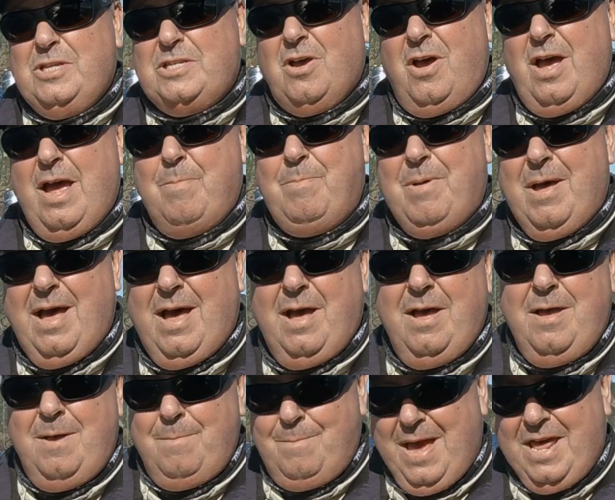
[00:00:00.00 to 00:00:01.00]
we tie up
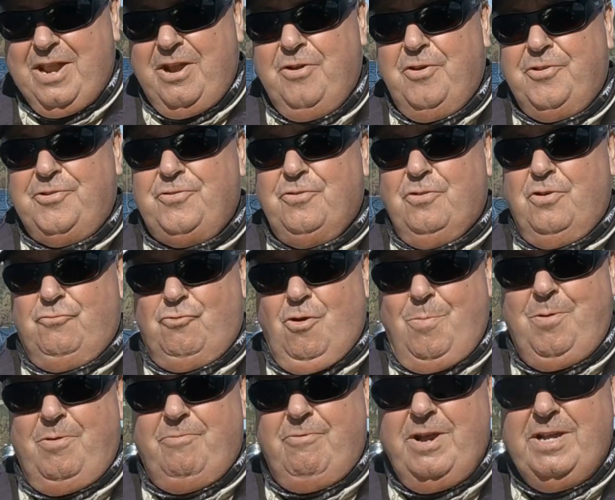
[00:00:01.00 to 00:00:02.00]
our paternoster or
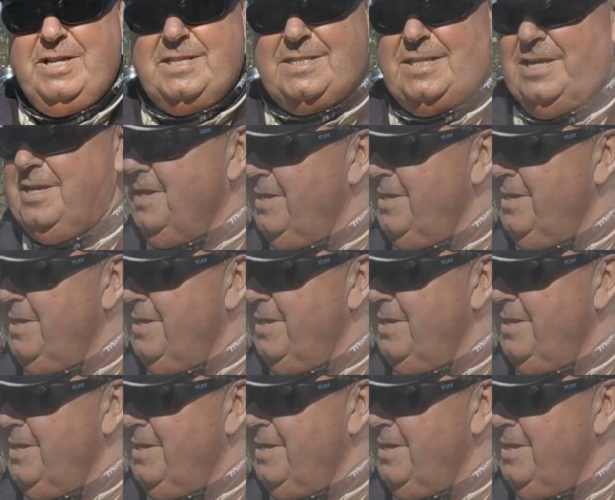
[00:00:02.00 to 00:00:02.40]
dropper rigs.